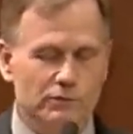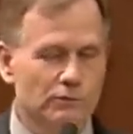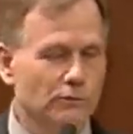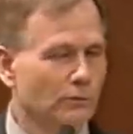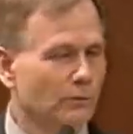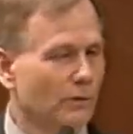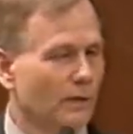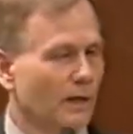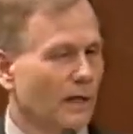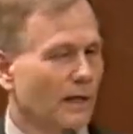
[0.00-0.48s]

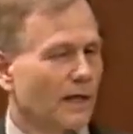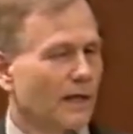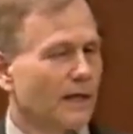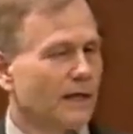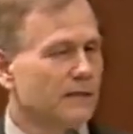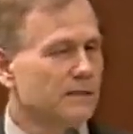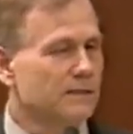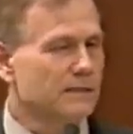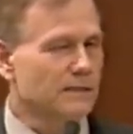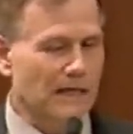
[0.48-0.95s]
to
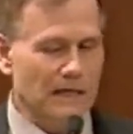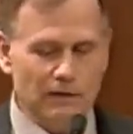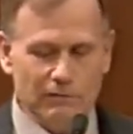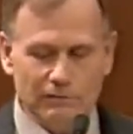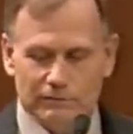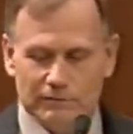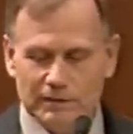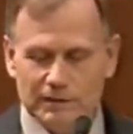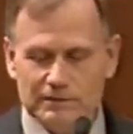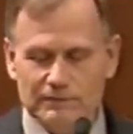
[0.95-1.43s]
a
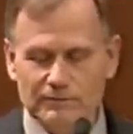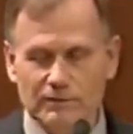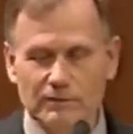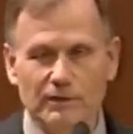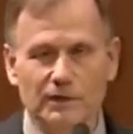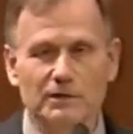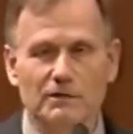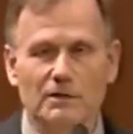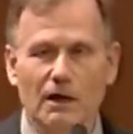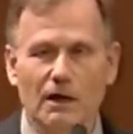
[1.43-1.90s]
sound that's very